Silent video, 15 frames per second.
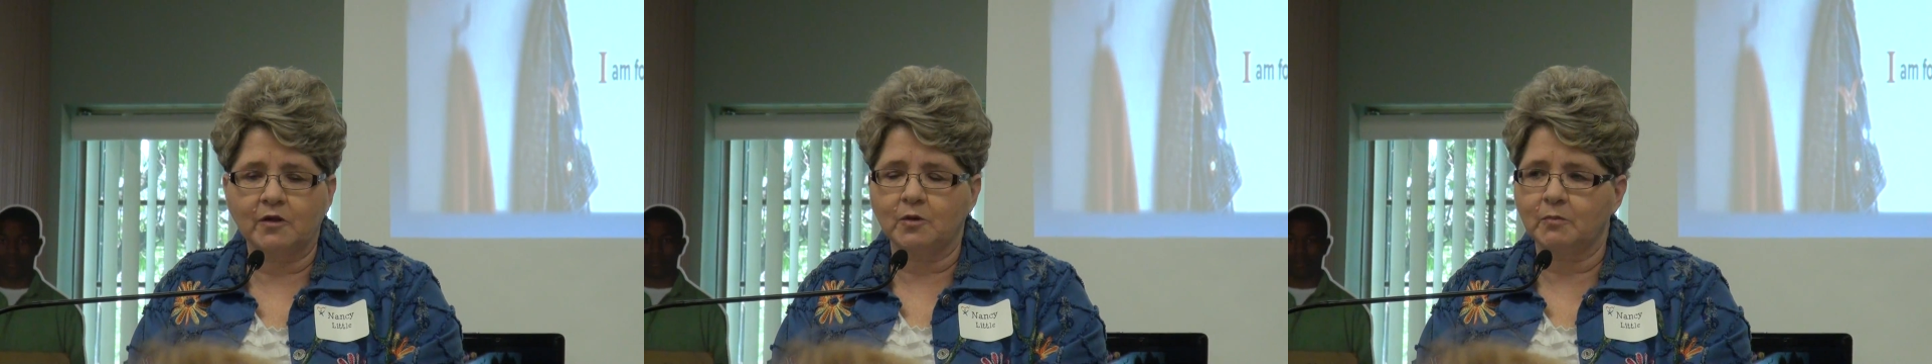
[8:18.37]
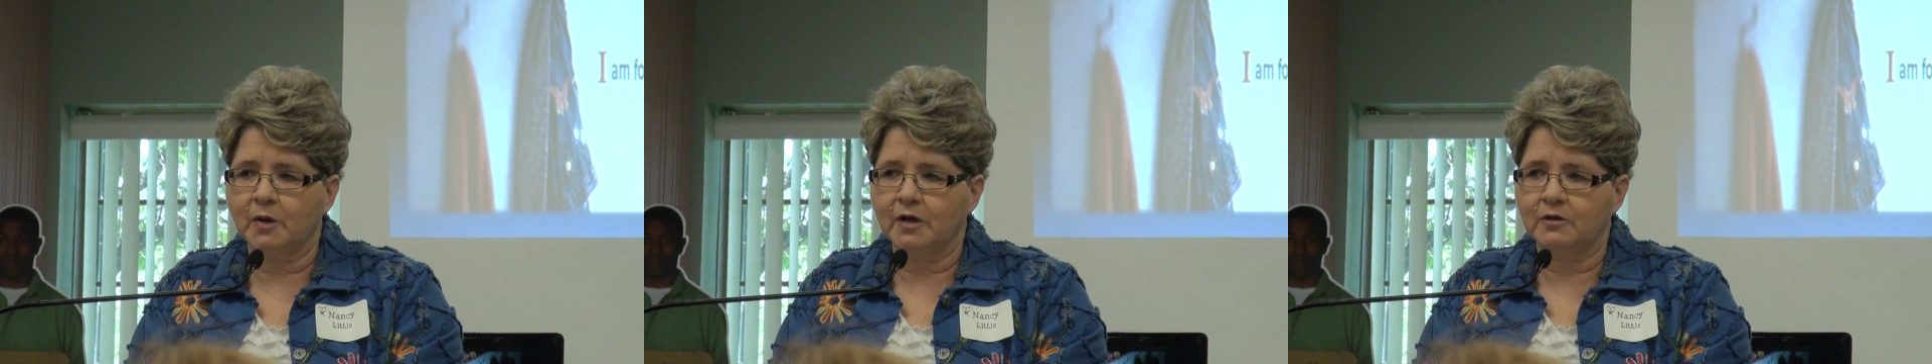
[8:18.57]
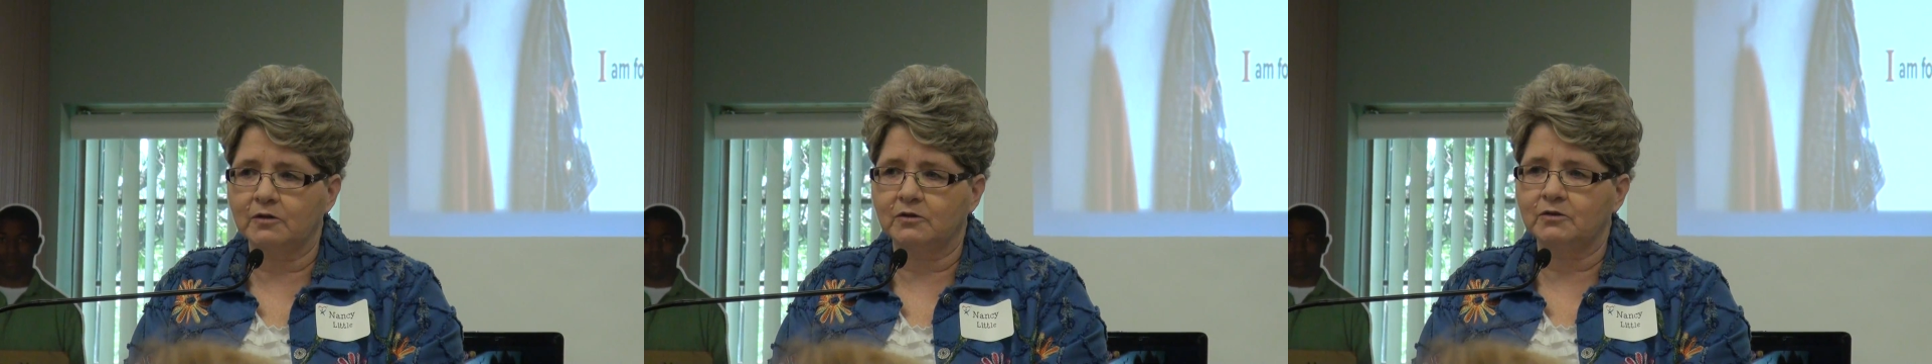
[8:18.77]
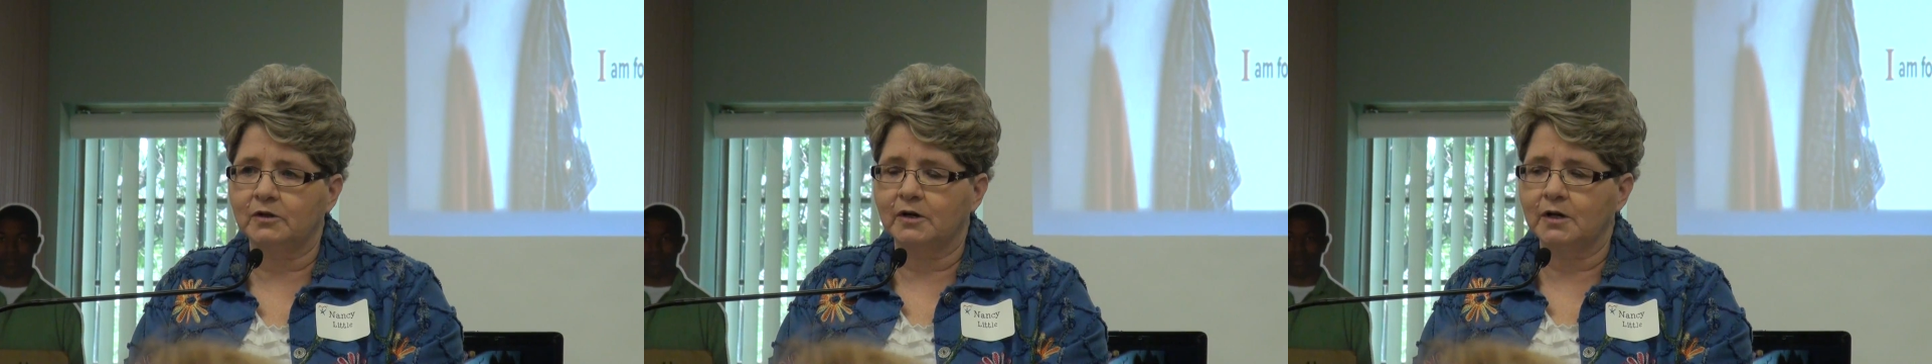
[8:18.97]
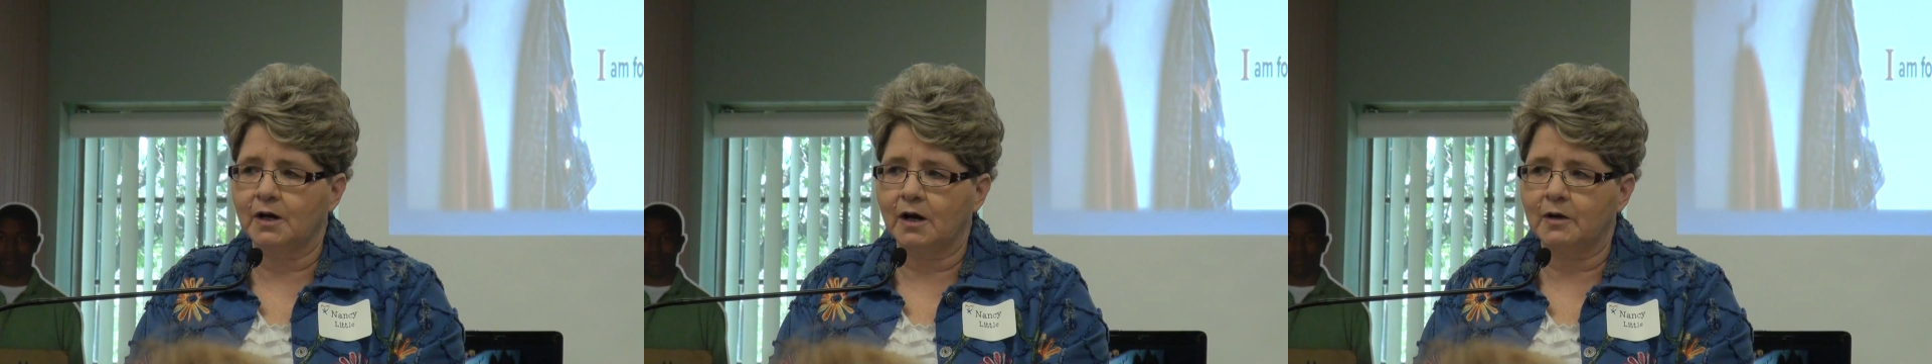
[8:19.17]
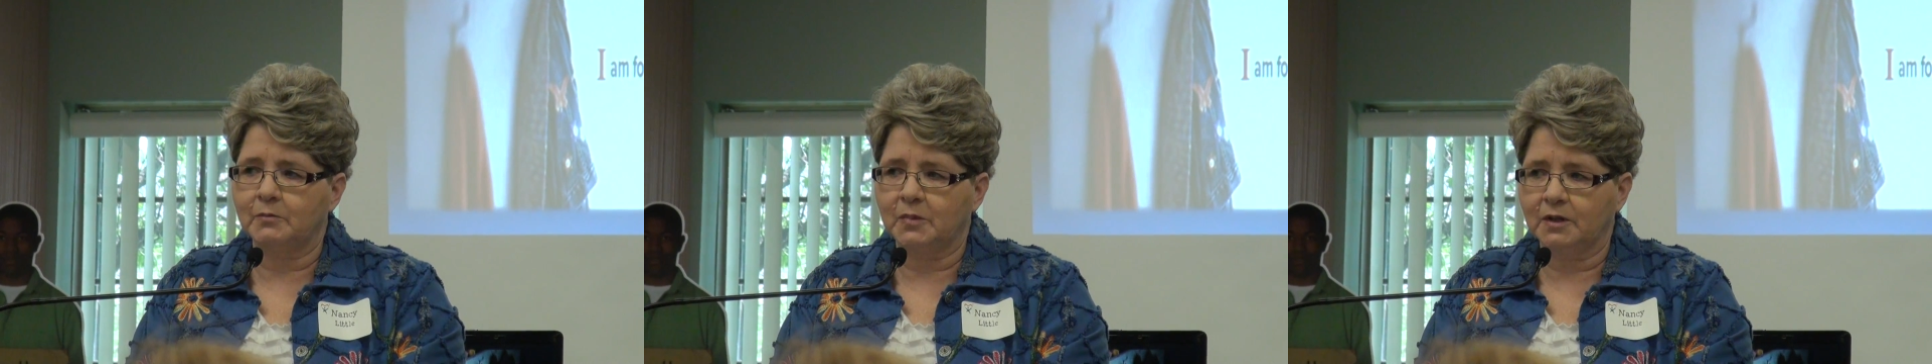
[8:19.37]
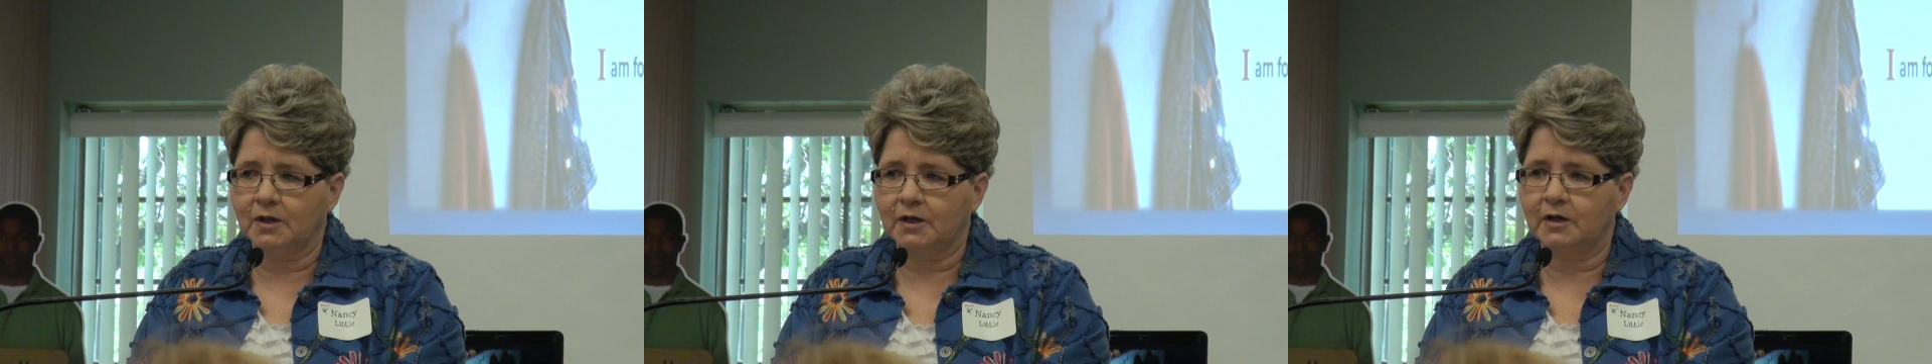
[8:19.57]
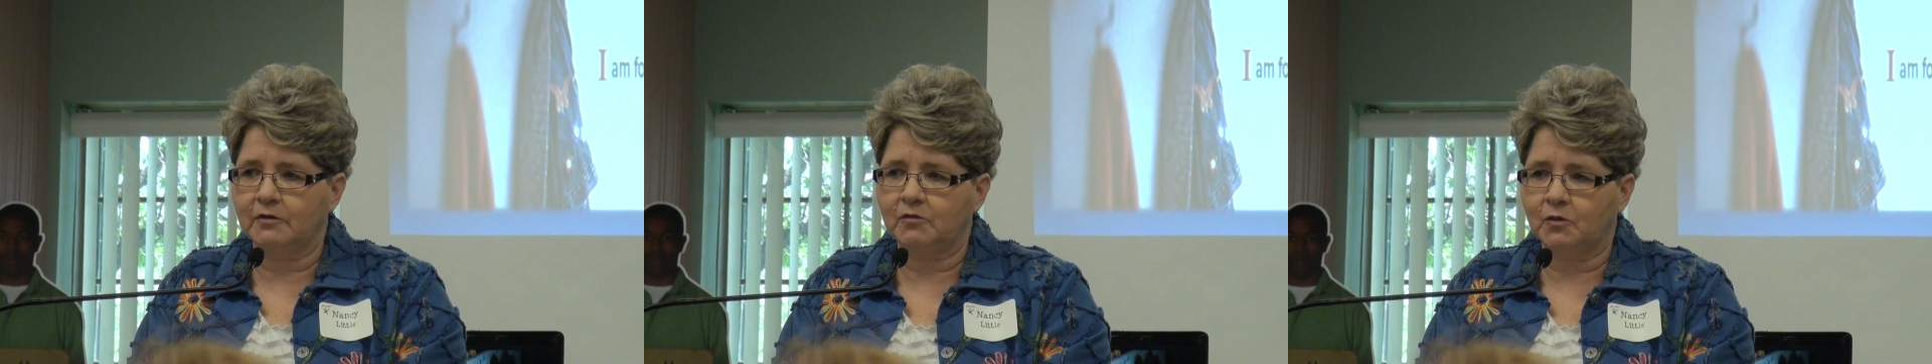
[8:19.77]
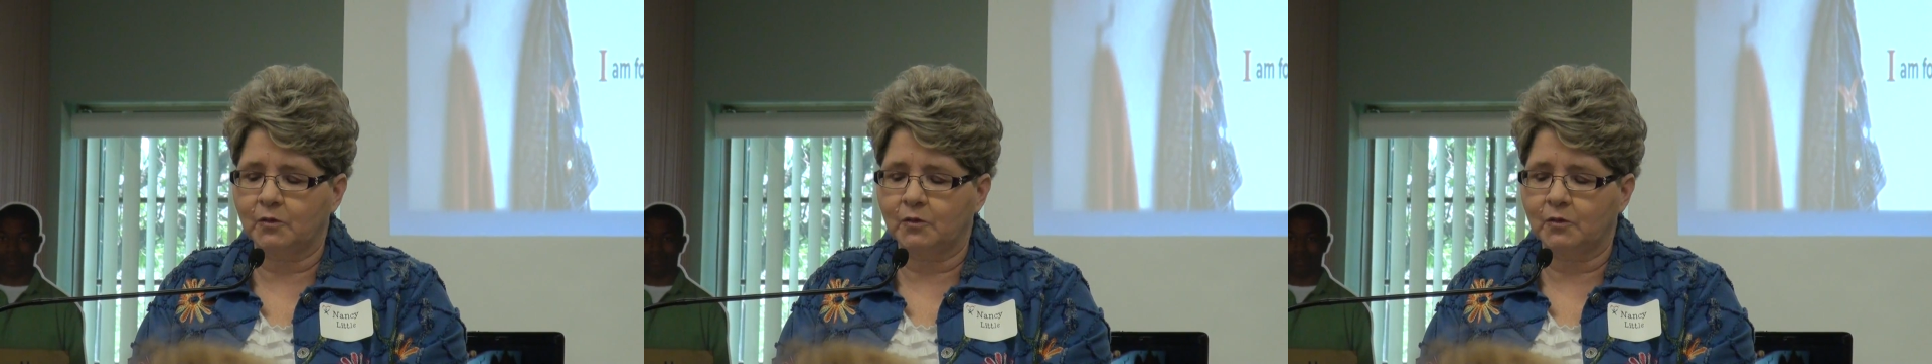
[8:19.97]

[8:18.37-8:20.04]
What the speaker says: their mothers are not believed